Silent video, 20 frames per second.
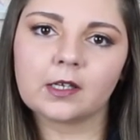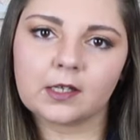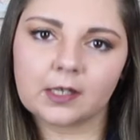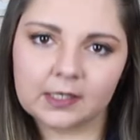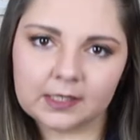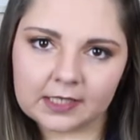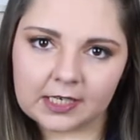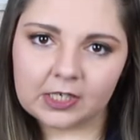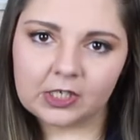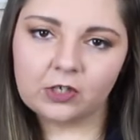
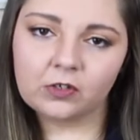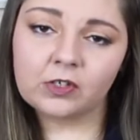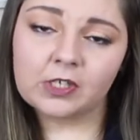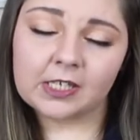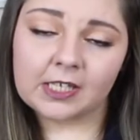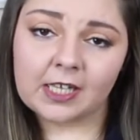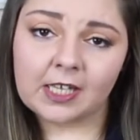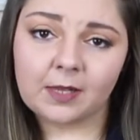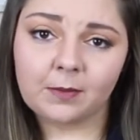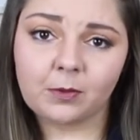continue
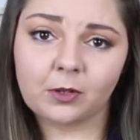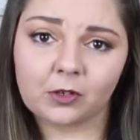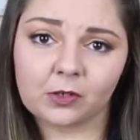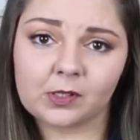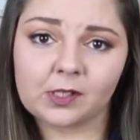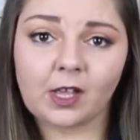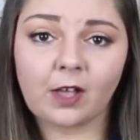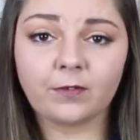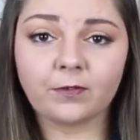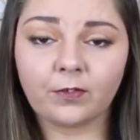to keep
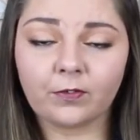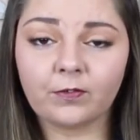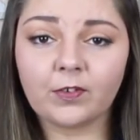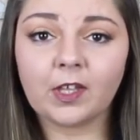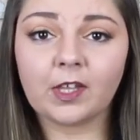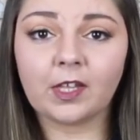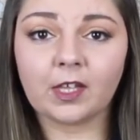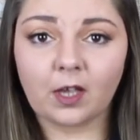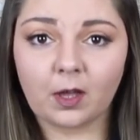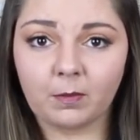yourself
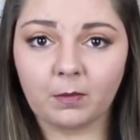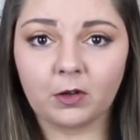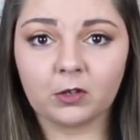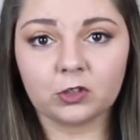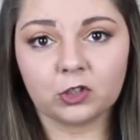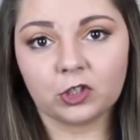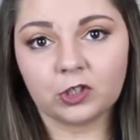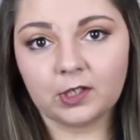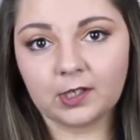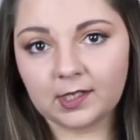feeling
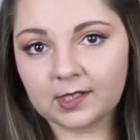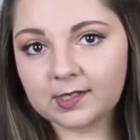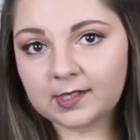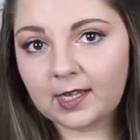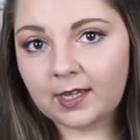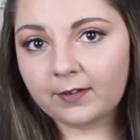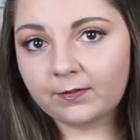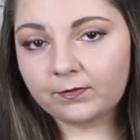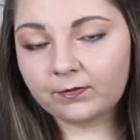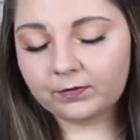emotionally
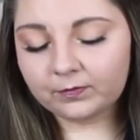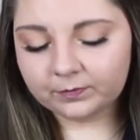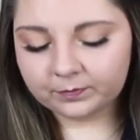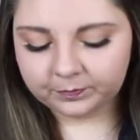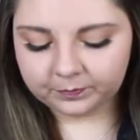safe.